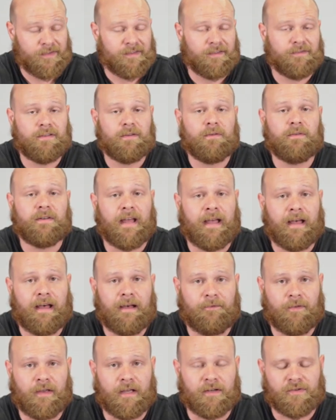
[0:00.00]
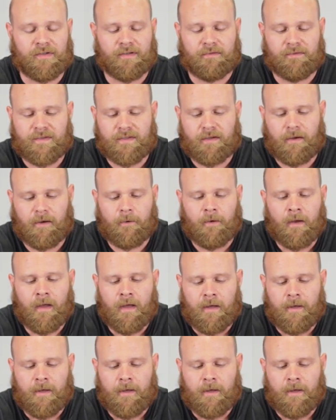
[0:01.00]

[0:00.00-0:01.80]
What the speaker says: is a 2.5 inch. So